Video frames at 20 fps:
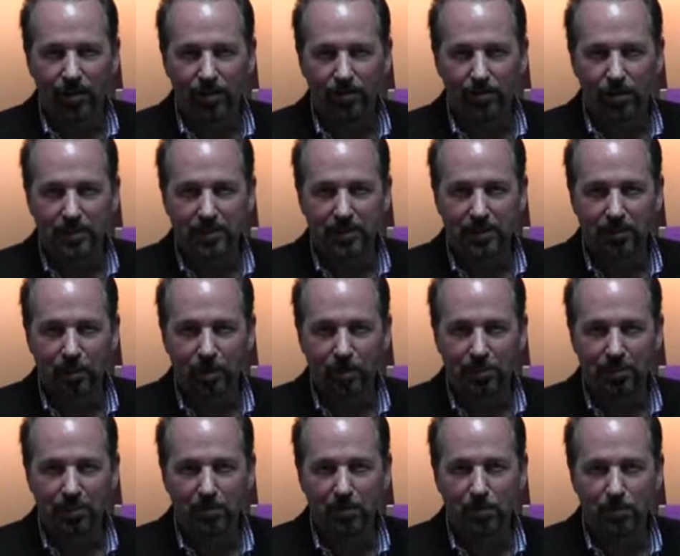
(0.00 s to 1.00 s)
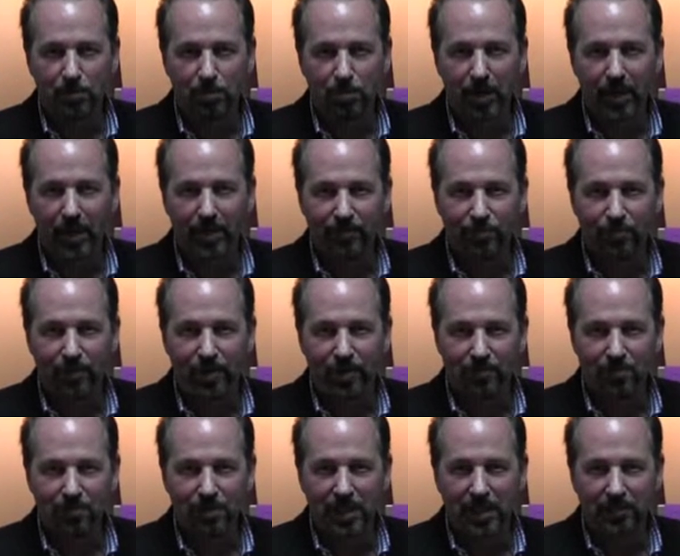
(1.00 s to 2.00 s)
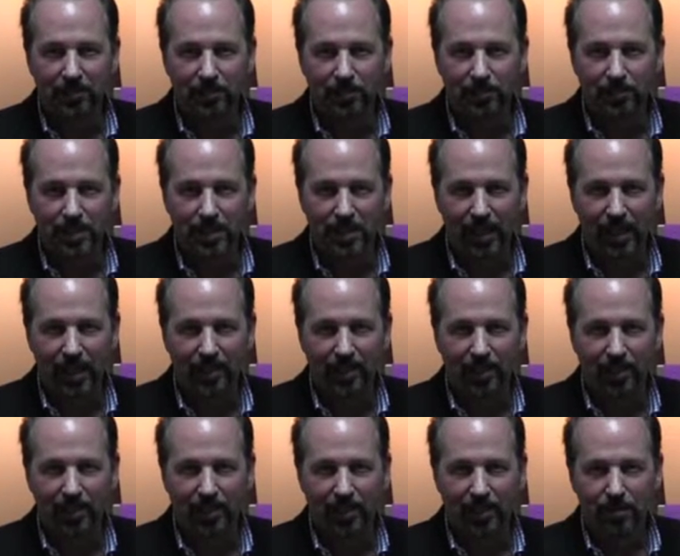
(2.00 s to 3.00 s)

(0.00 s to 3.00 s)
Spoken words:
The blood type O people crave red meat from the cow,